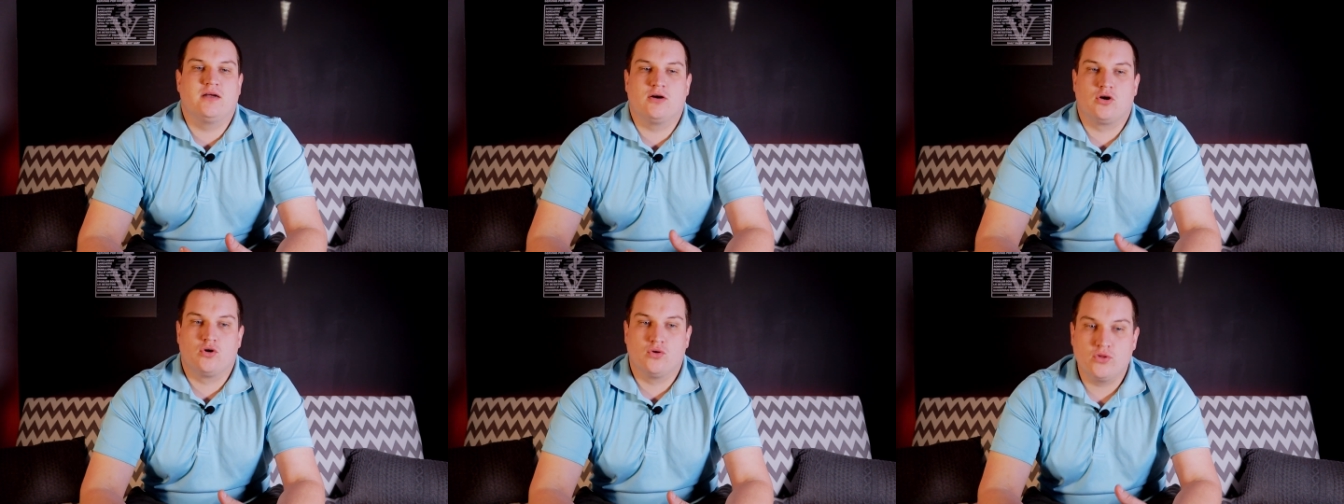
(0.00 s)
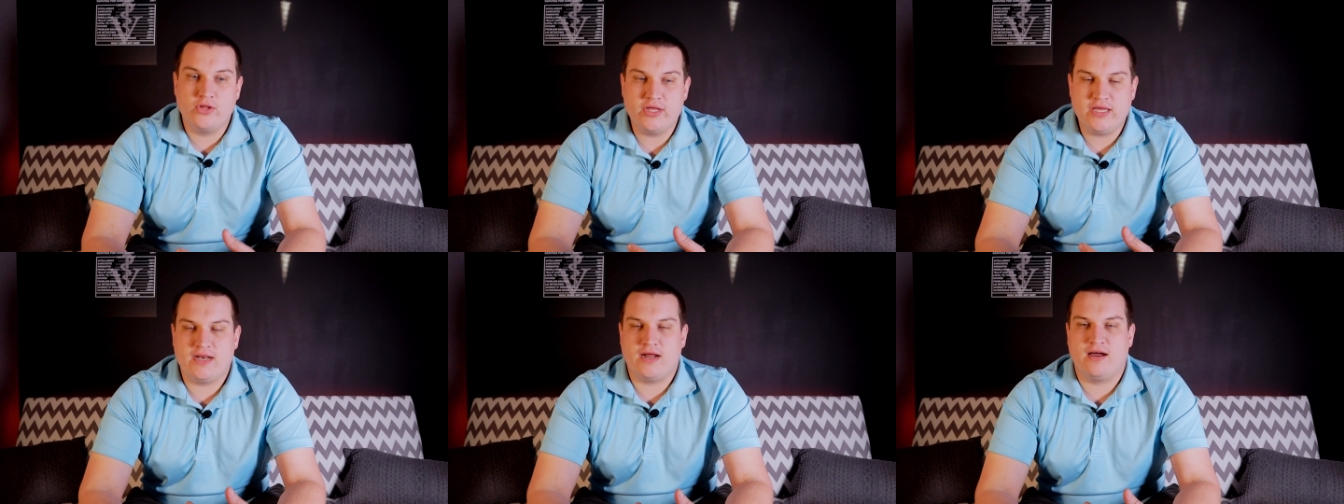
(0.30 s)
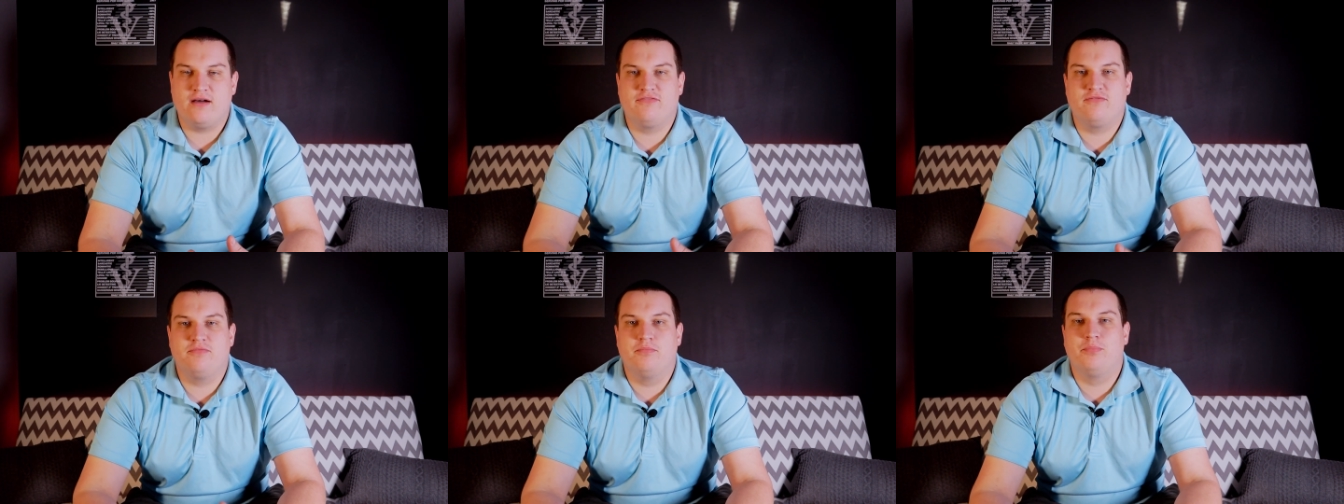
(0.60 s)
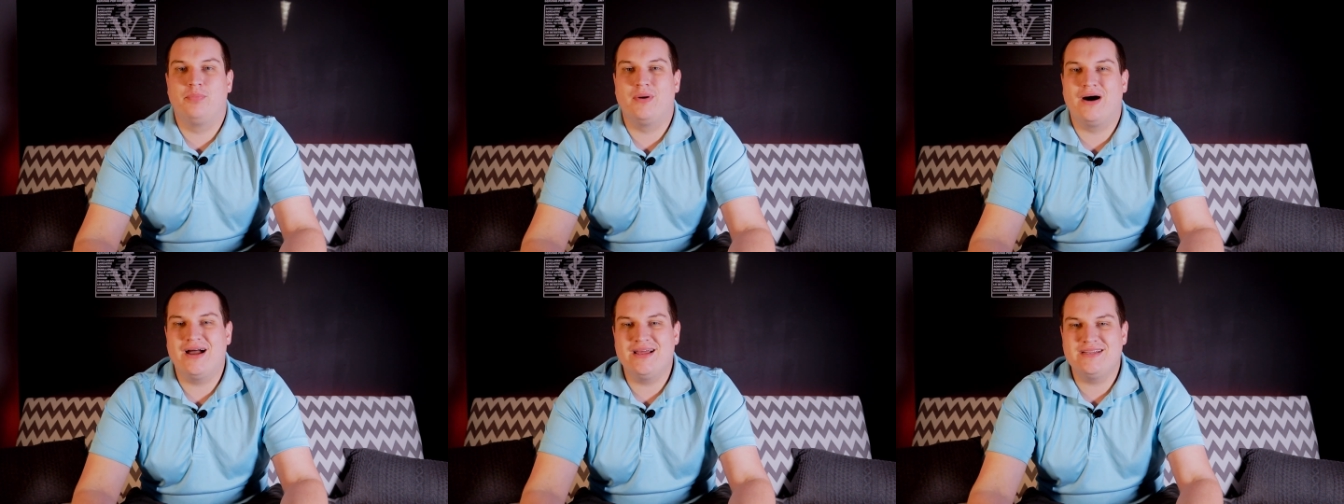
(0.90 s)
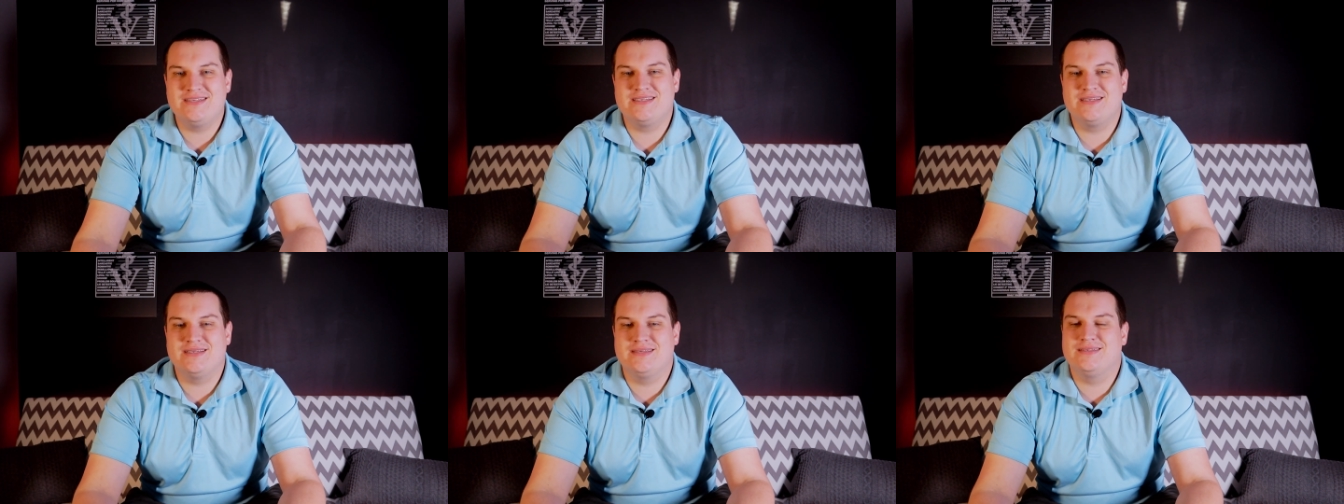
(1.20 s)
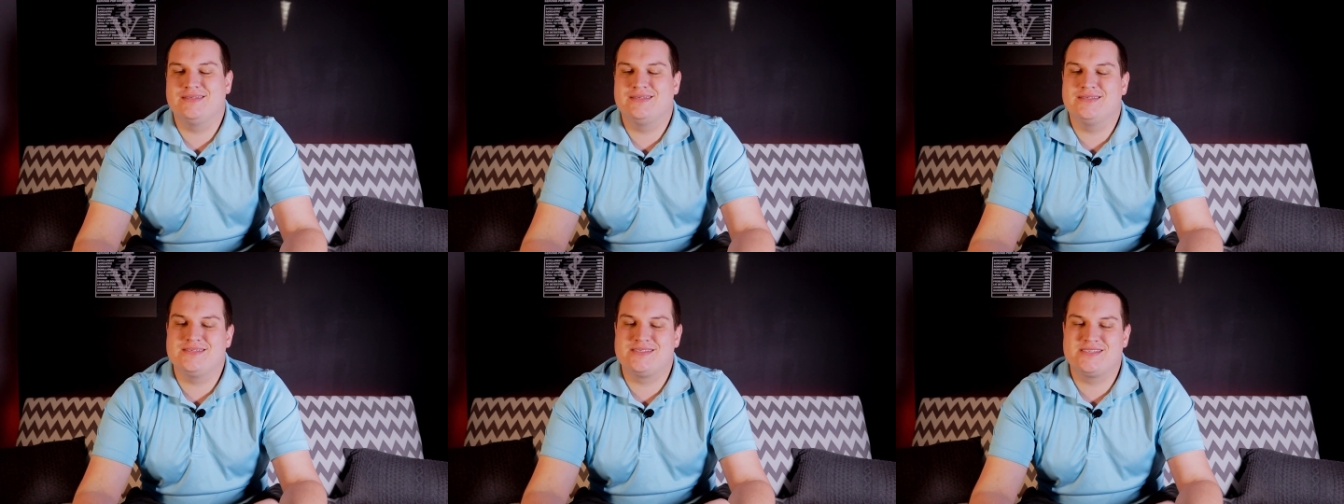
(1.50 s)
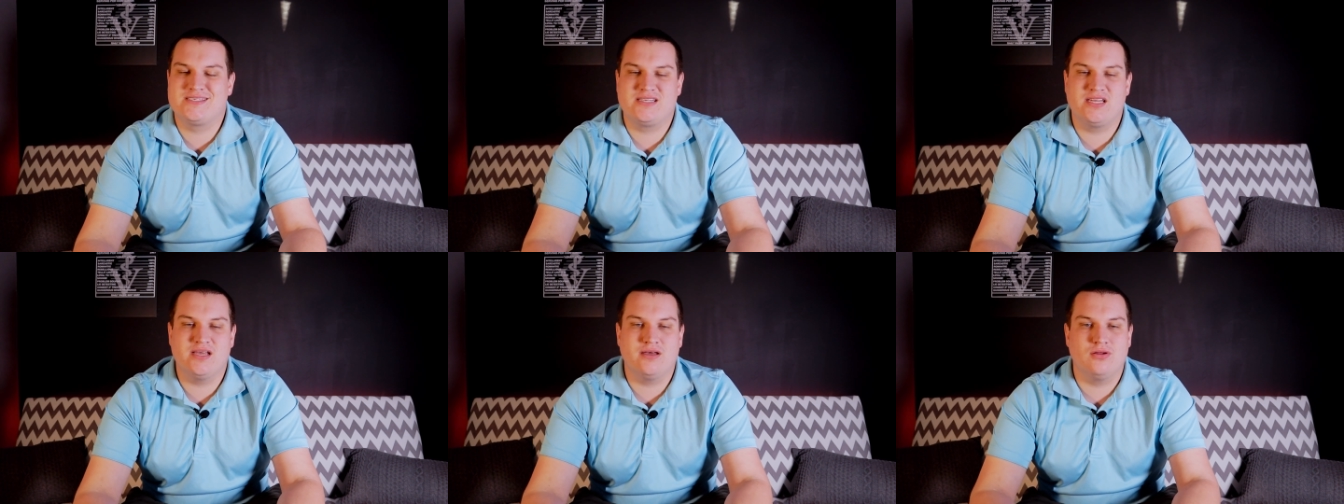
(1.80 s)
early enough, but
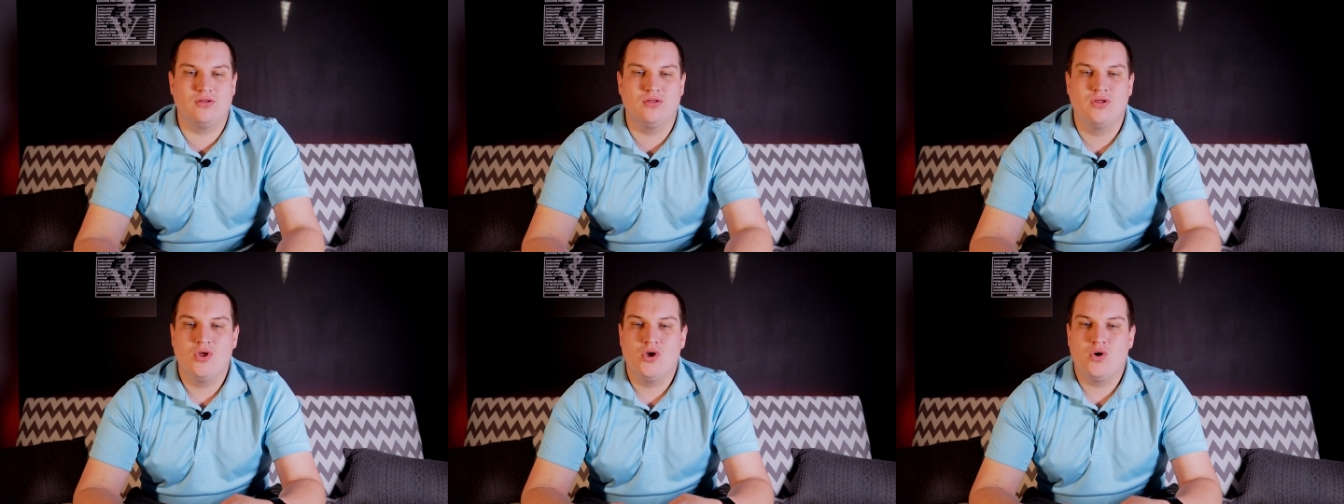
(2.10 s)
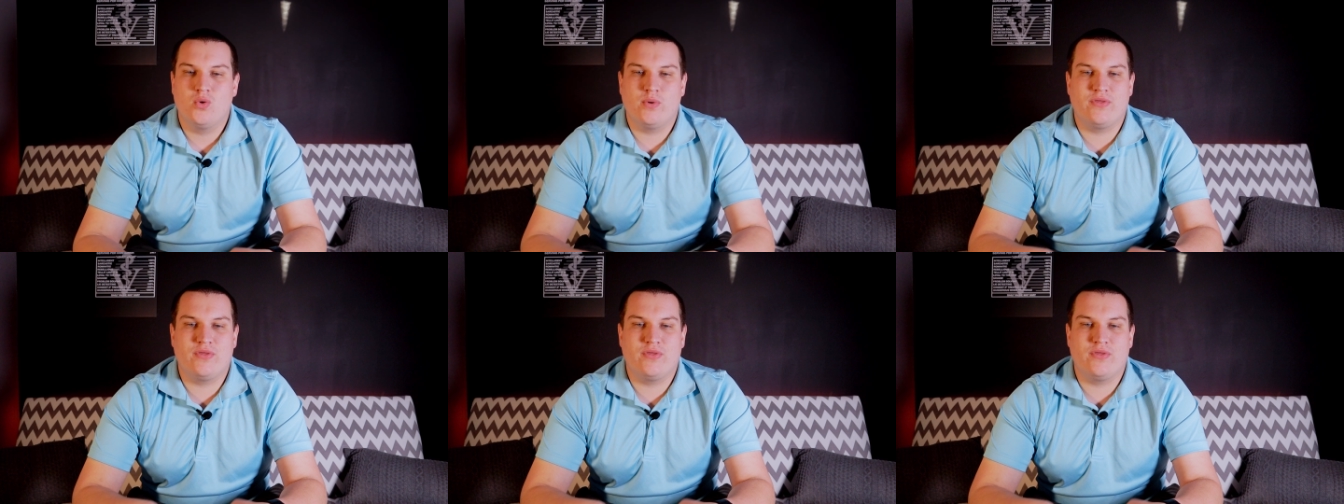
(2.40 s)
still,